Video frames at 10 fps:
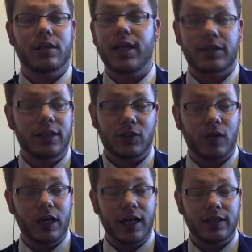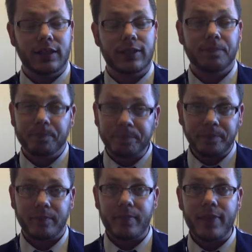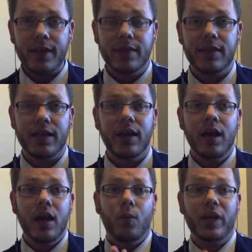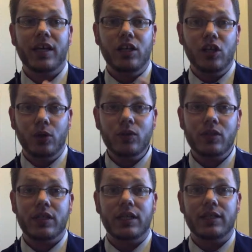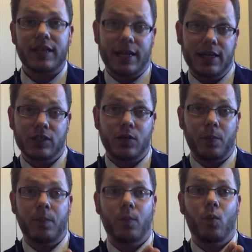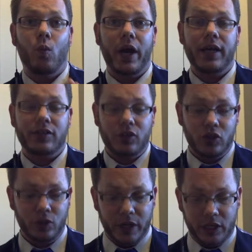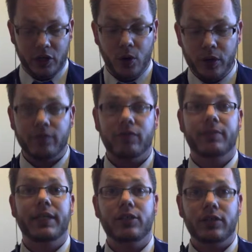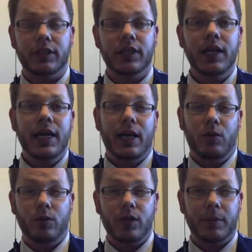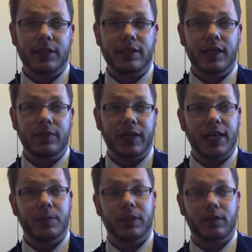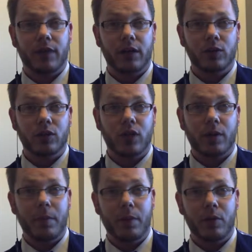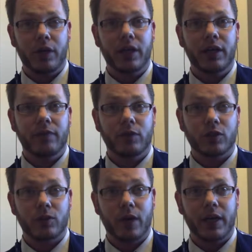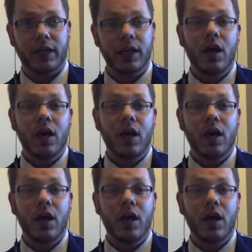techniques for analyses. We can use these as ways to encode information, and when we talk about the scientific aspect of writing, we'll talk about memory versus writing.